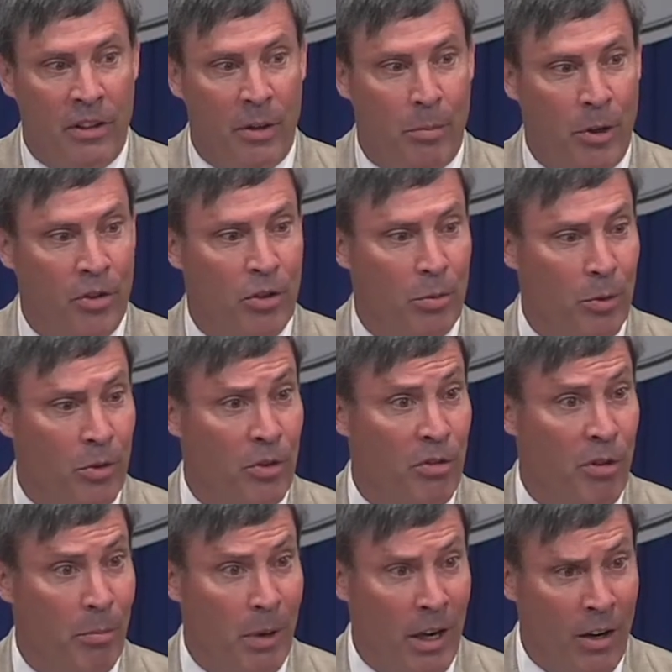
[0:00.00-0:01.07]
the principles
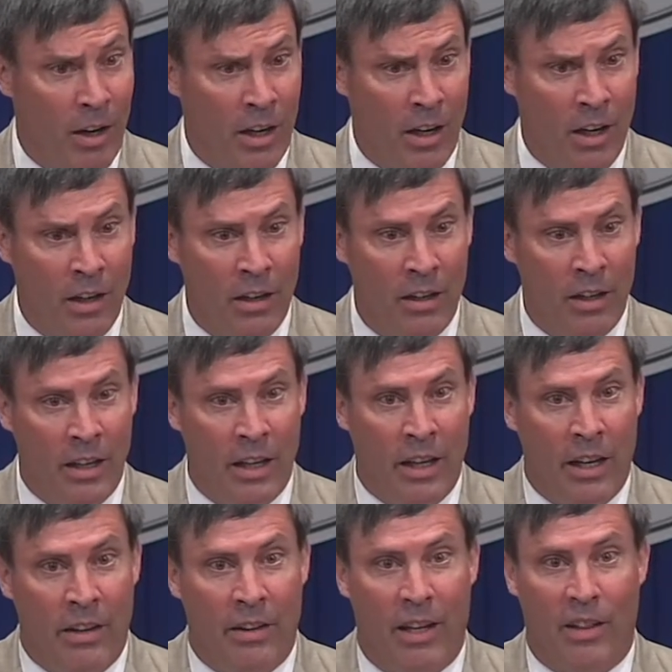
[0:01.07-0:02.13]
of America.
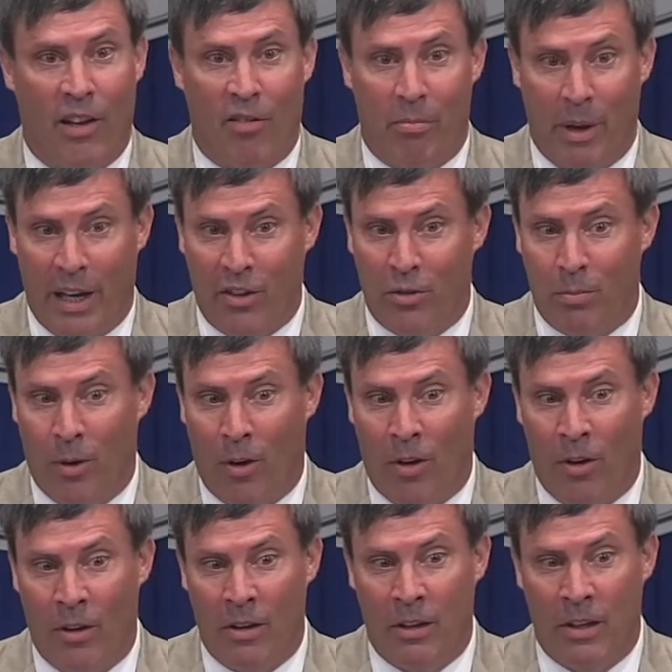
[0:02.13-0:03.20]
They love
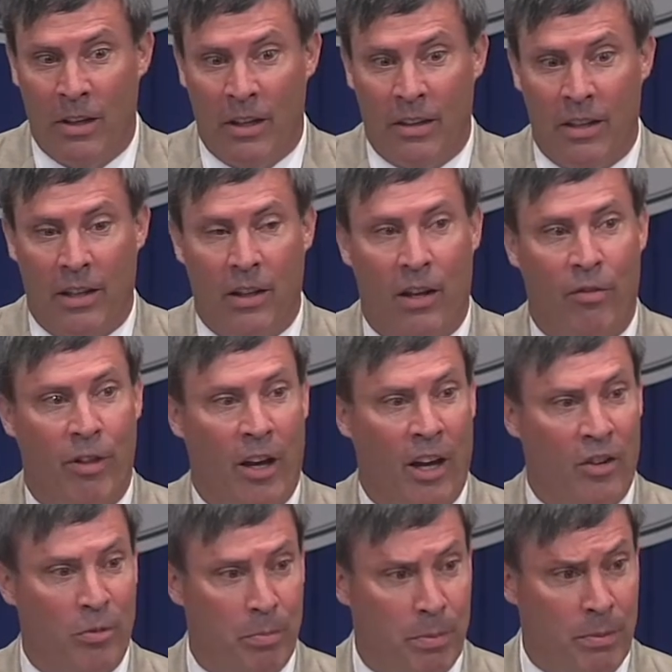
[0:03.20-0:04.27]
baseball. They love the
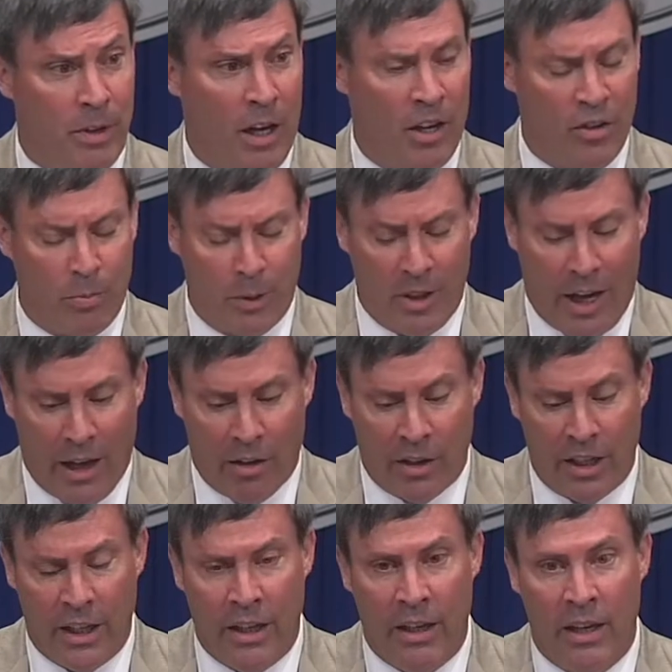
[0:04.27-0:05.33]

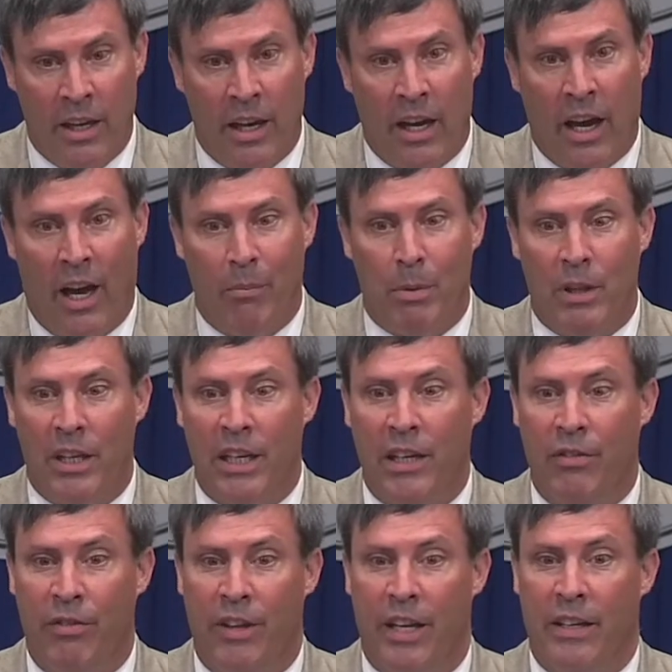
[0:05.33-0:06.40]
hospitality. I
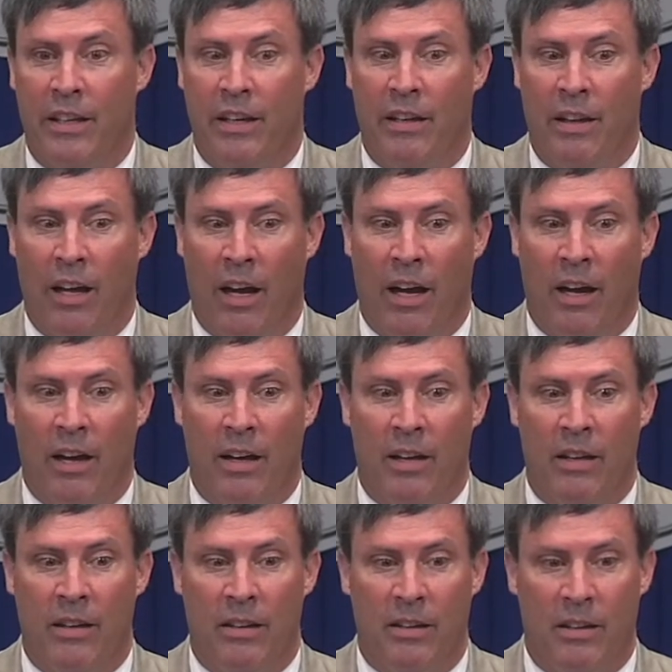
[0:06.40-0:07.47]
believe that
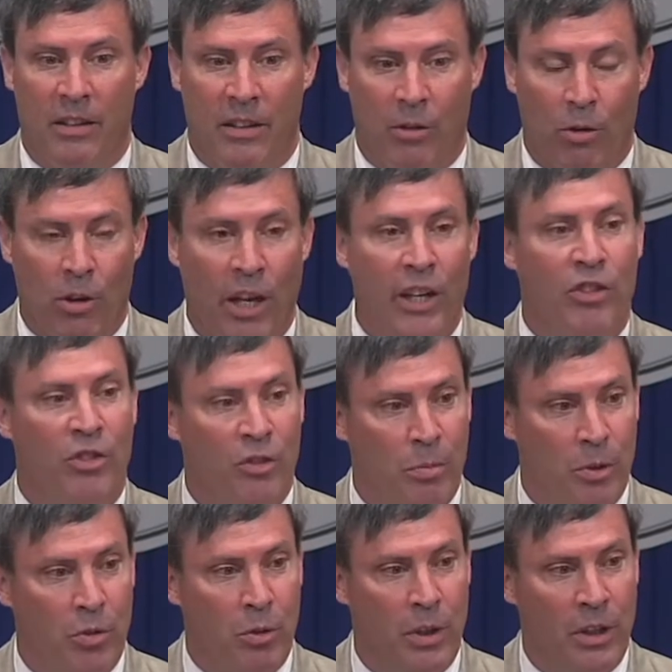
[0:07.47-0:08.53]
the relations
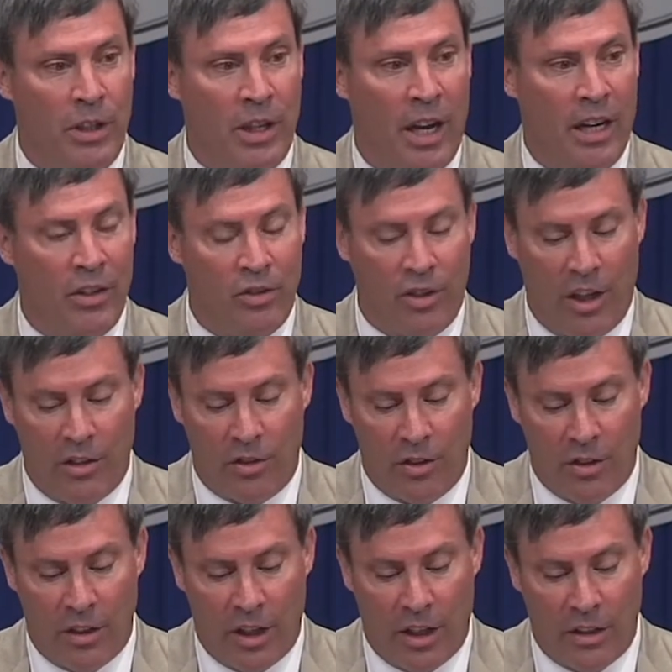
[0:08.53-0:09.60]
between the United States
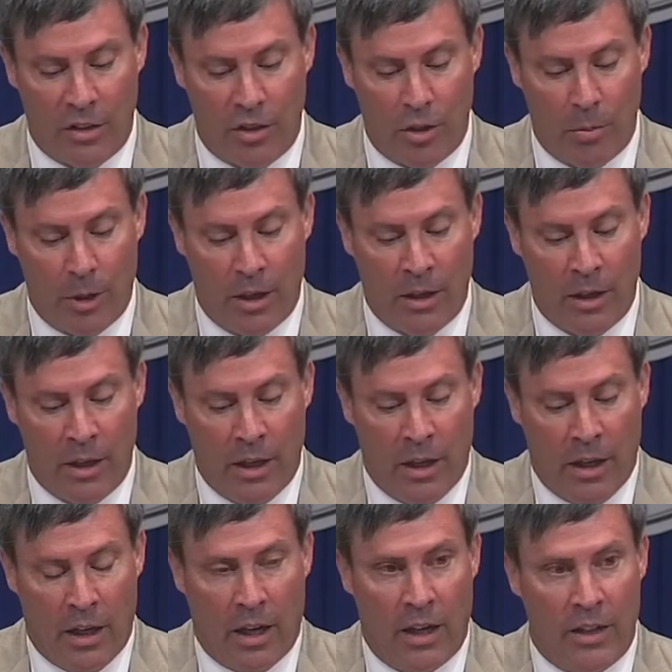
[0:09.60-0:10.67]
and Cuba,
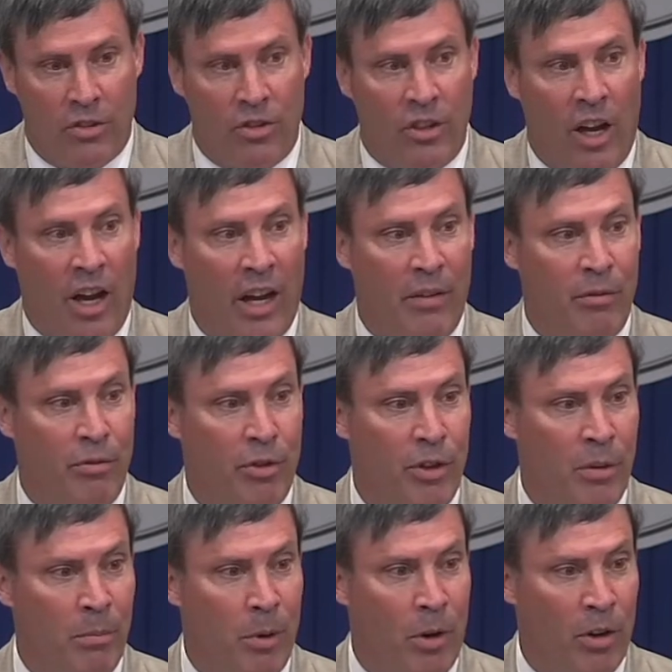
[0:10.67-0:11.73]
it's time for
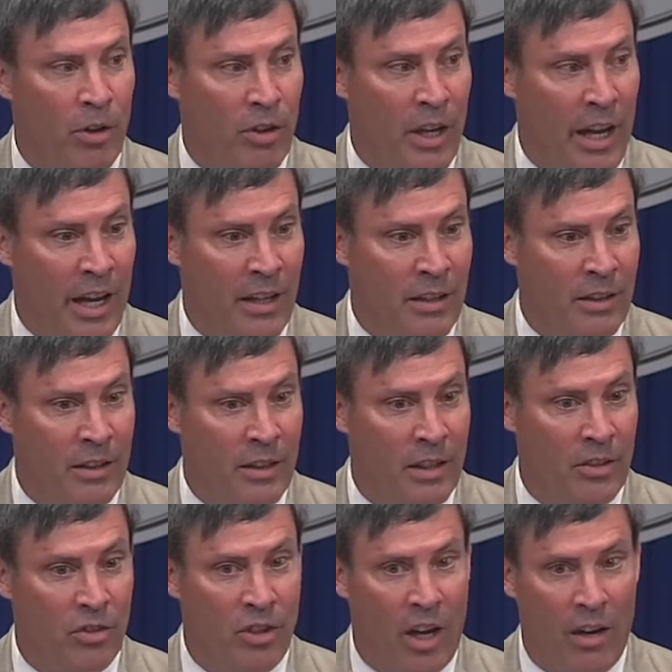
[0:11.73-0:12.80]
the embargo to end.
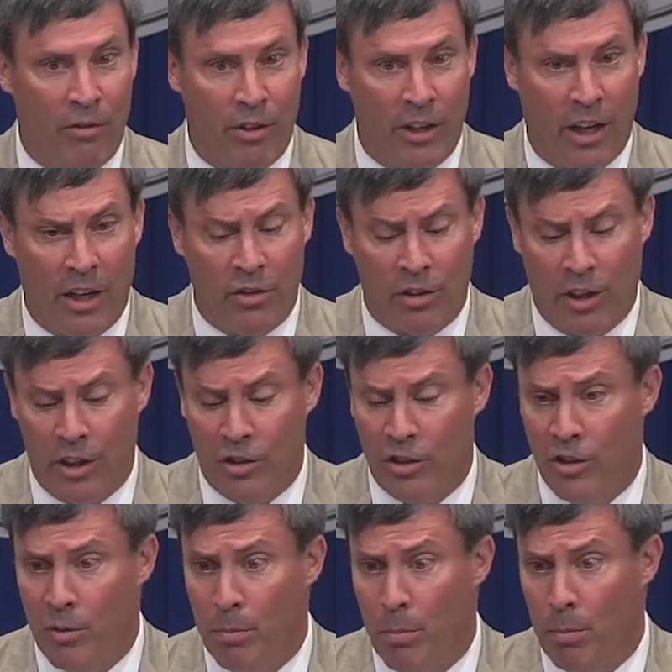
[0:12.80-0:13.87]
It's time for the
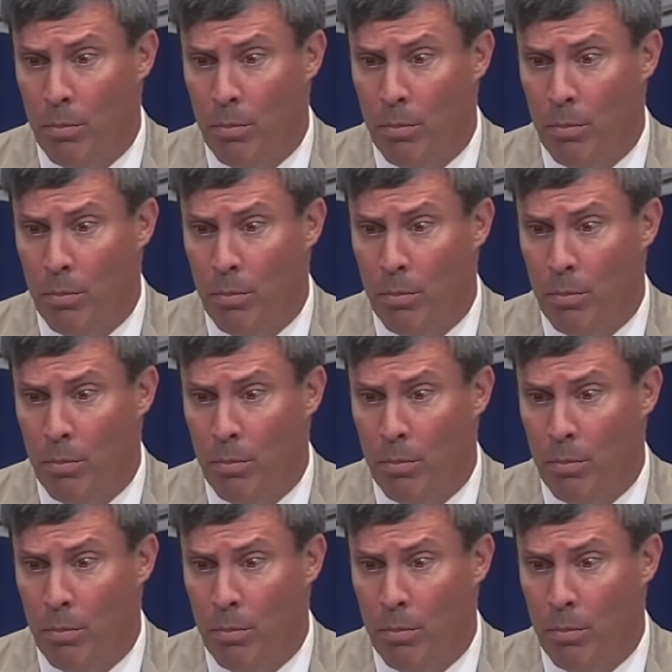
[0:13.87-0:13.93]
isolationist